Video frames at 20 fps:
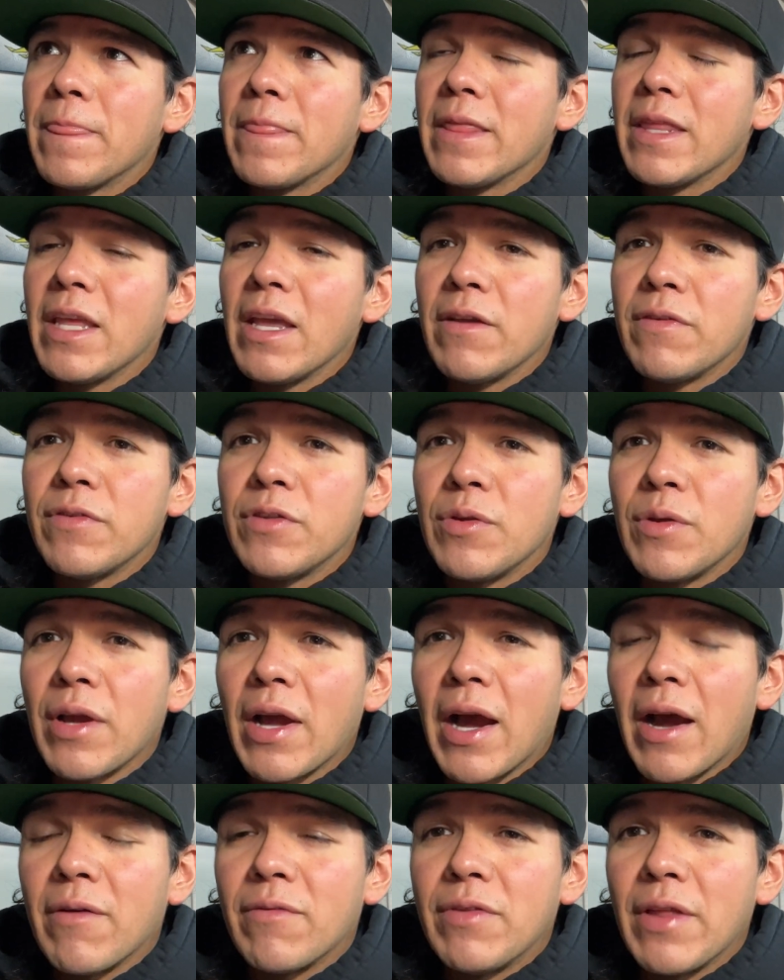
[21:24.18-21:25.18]
if you
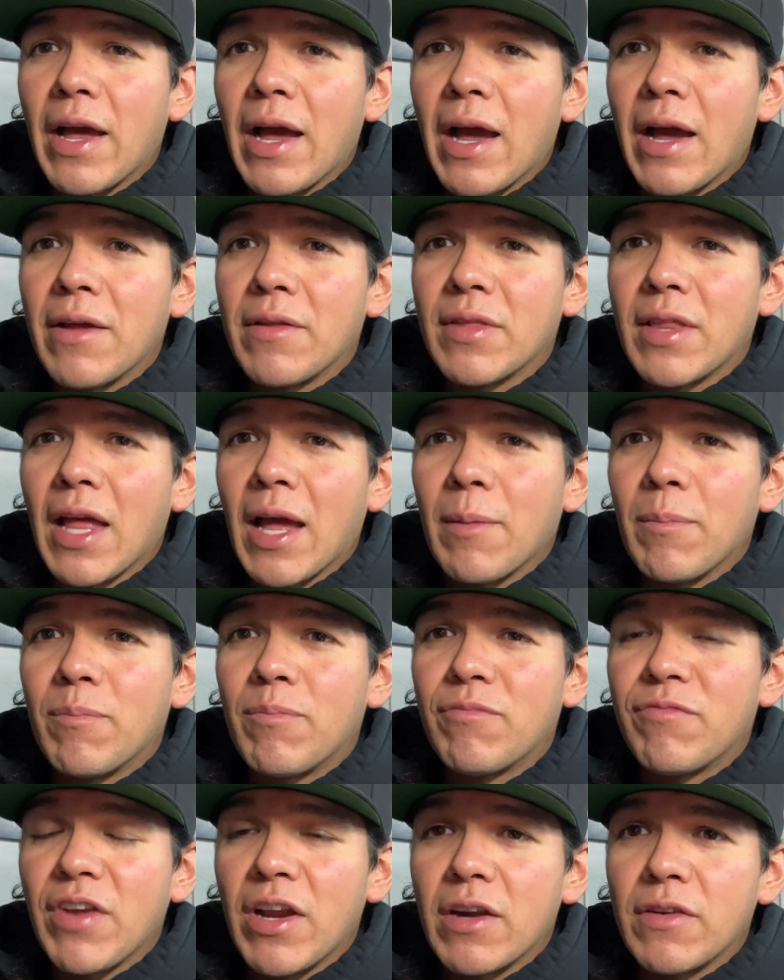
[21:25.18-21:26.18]
have that
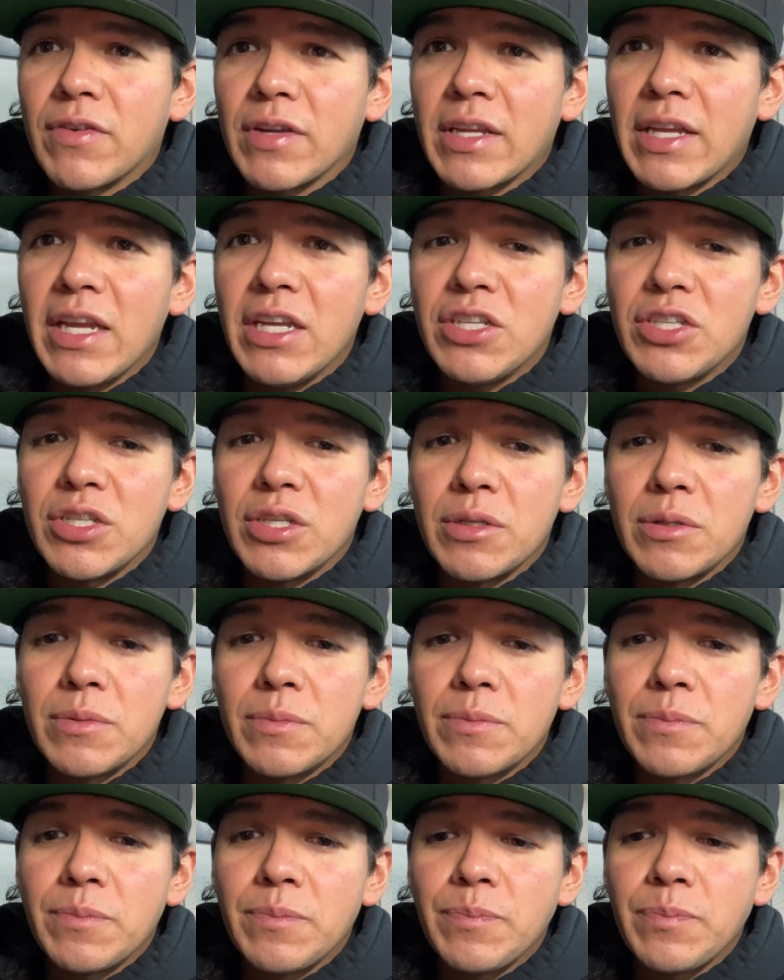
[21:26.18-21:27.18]
verification.
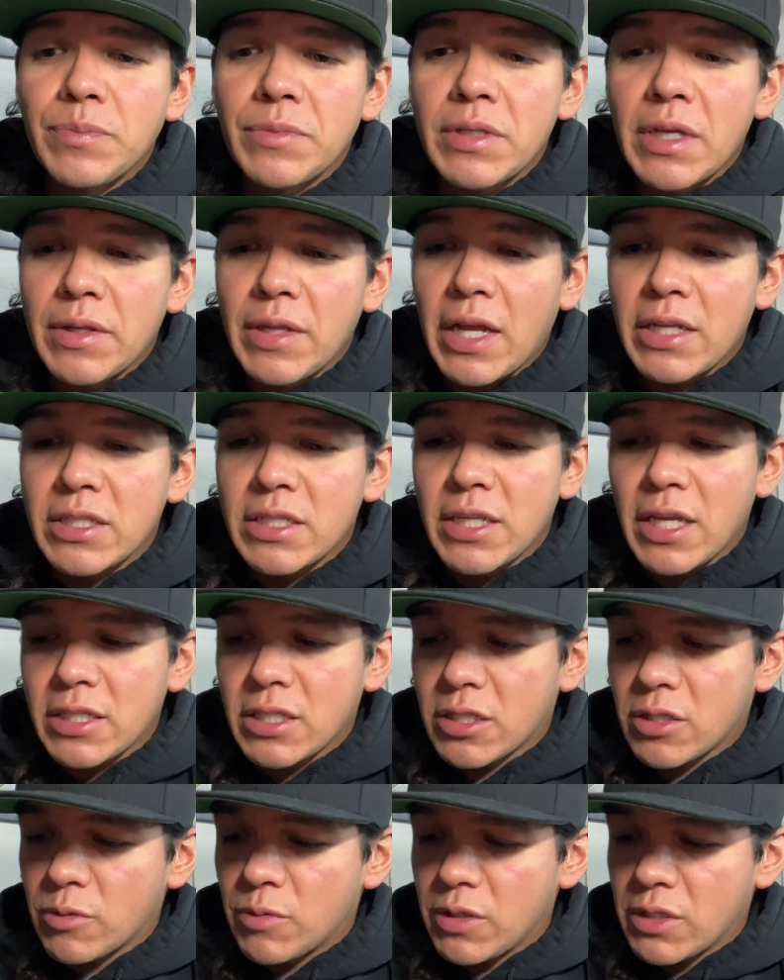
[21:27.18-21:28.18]
And
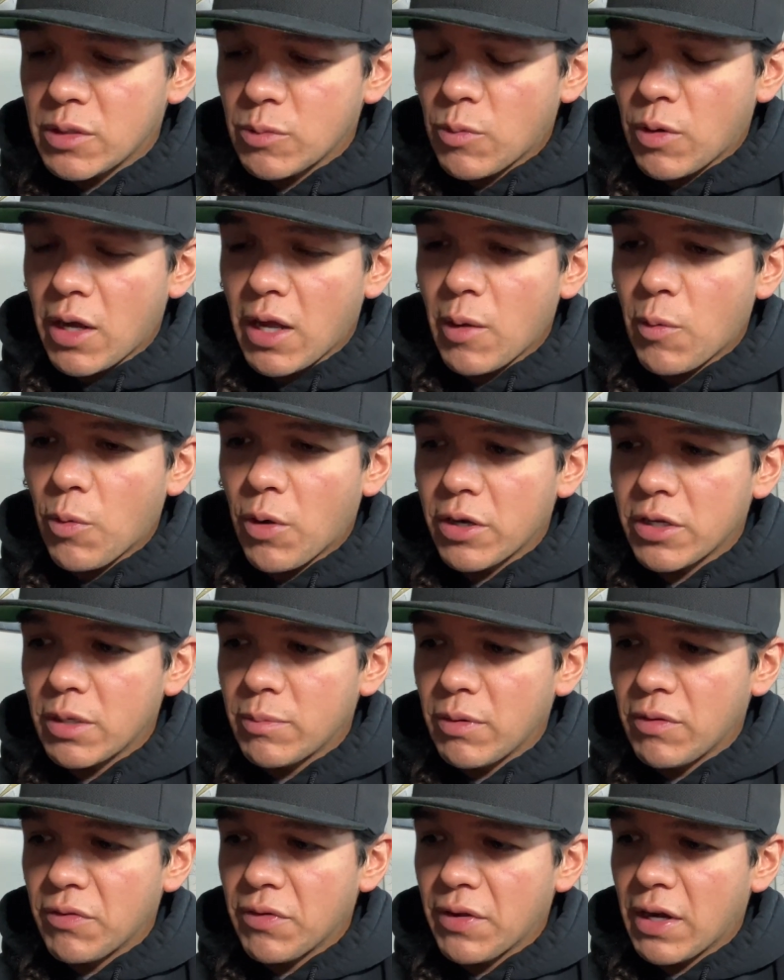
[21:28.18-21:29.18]
that's the reason why I want to
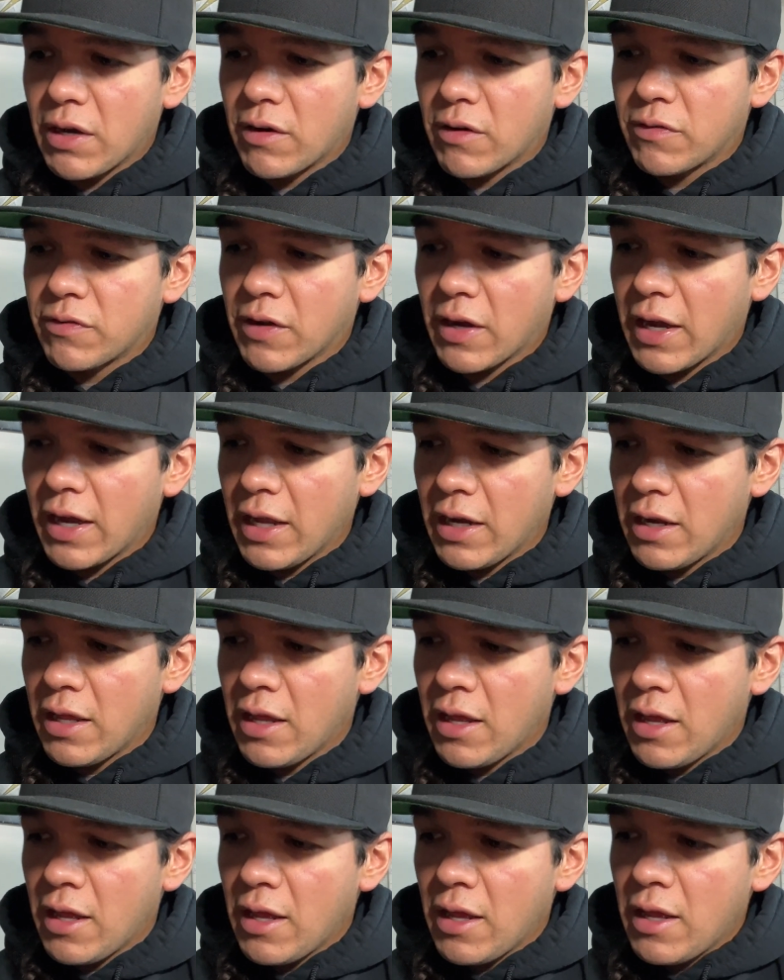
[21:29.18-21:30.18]
be verified,
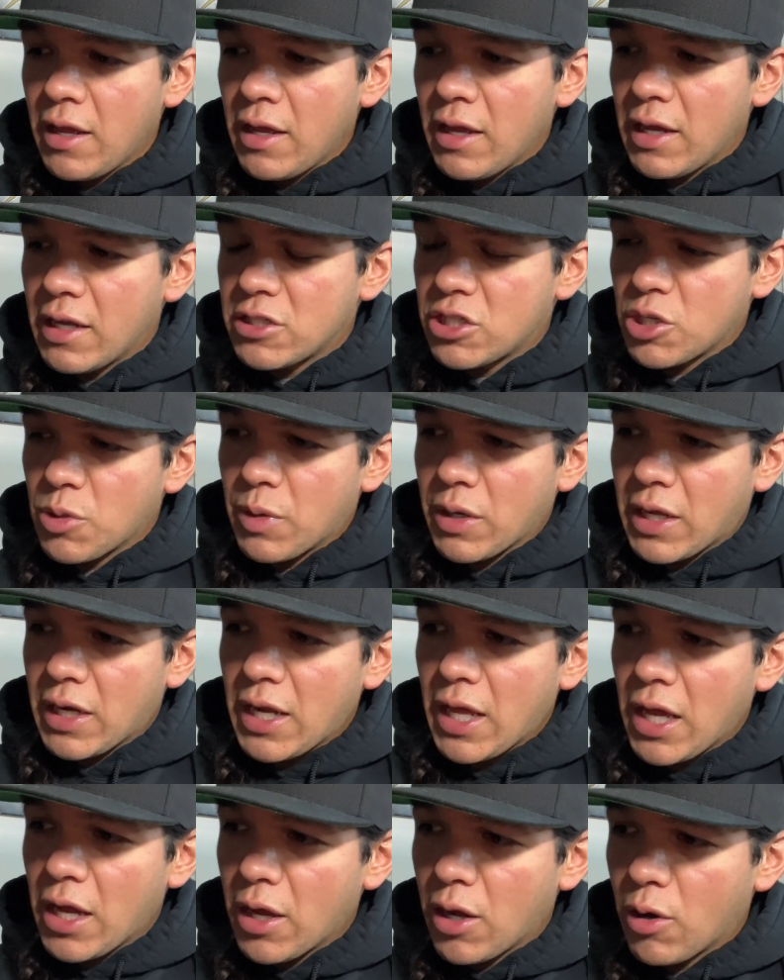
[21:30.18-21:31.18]
is so I can
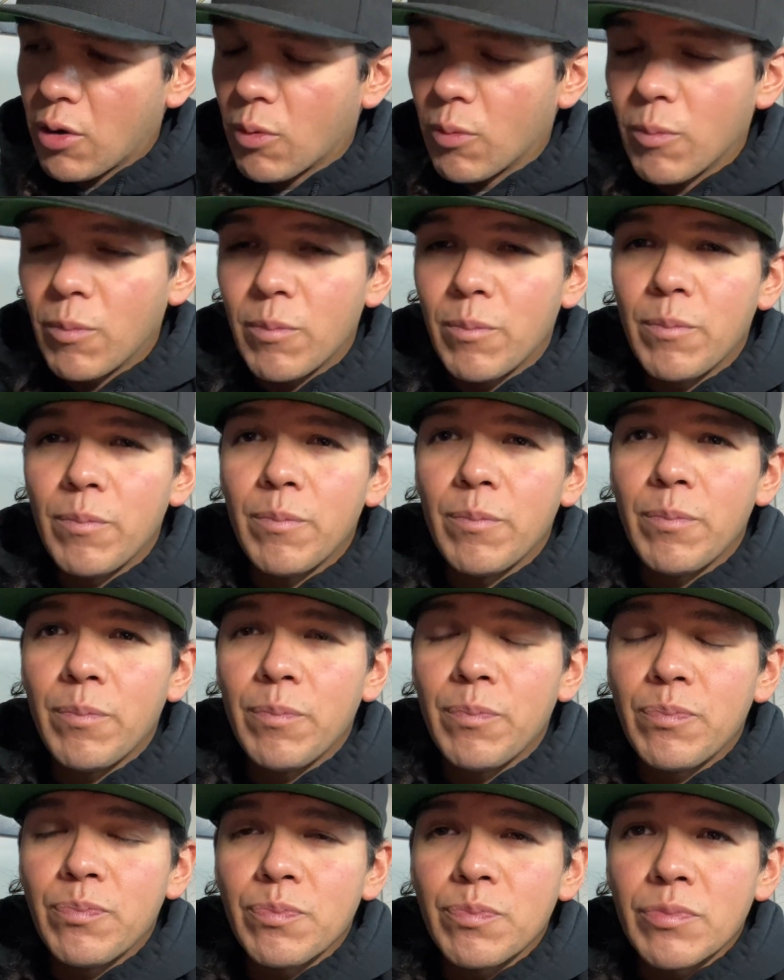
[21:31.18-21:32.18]
help
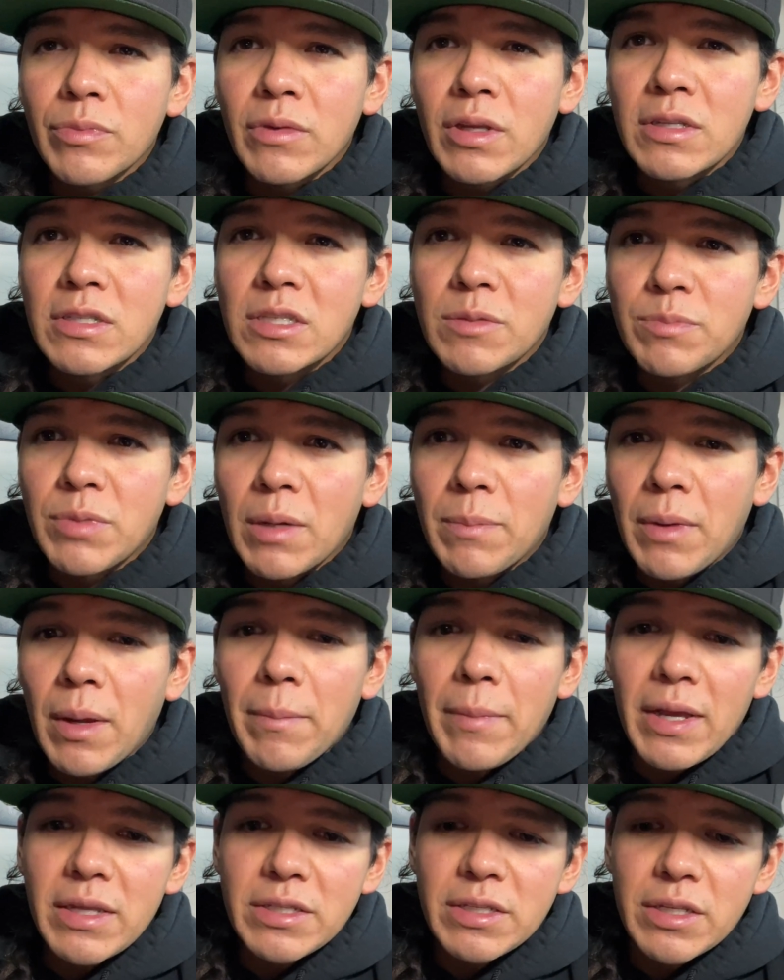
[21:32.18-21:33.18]
spread my
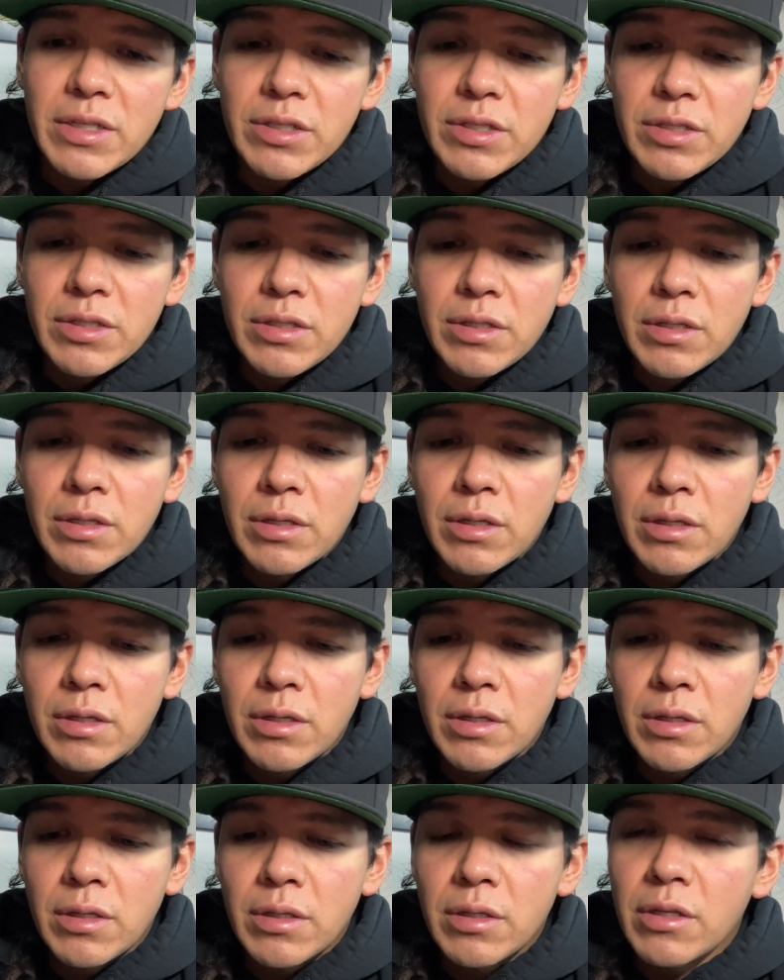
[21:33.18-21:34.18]
message
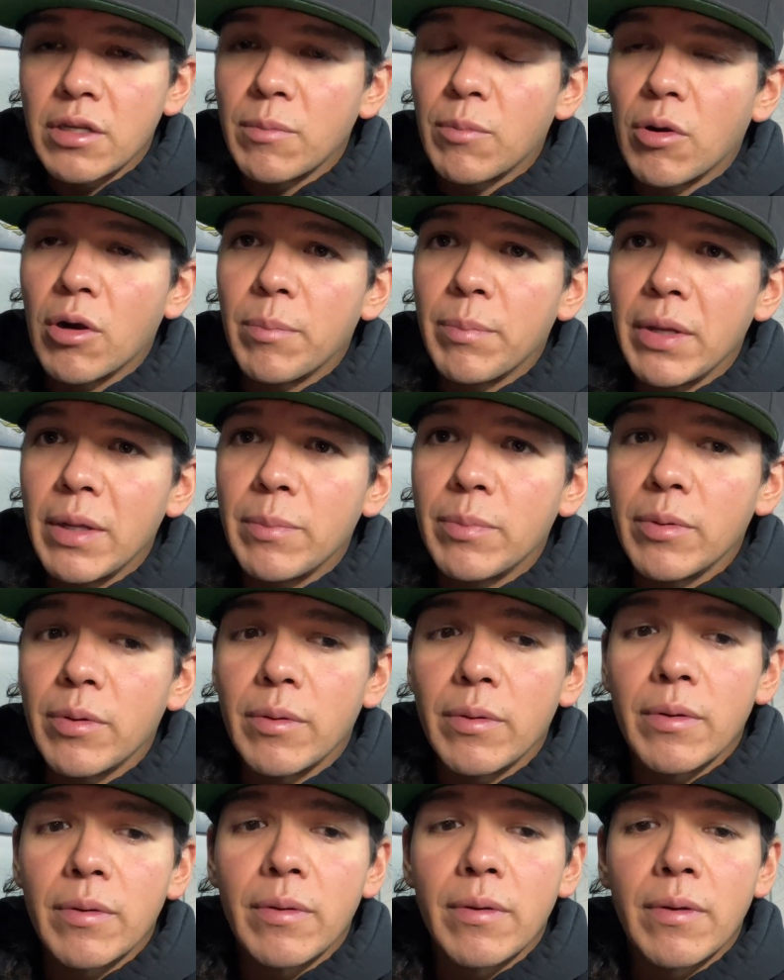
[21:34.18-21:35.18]
to more people,
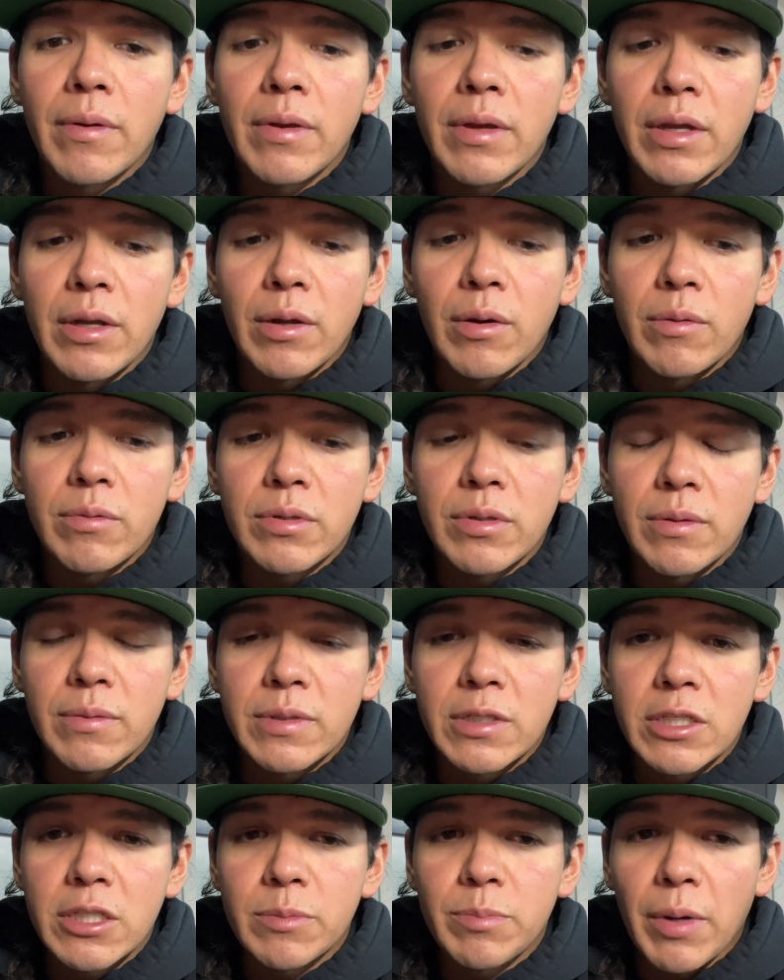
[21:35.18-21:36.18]
to
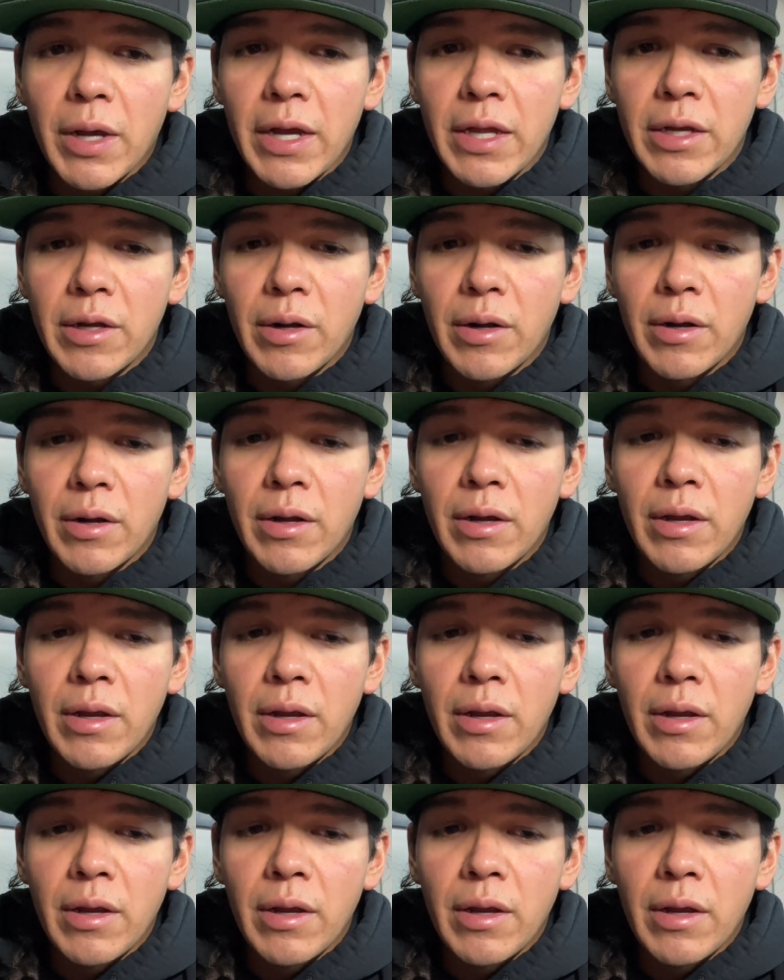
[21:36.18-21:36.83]
inspire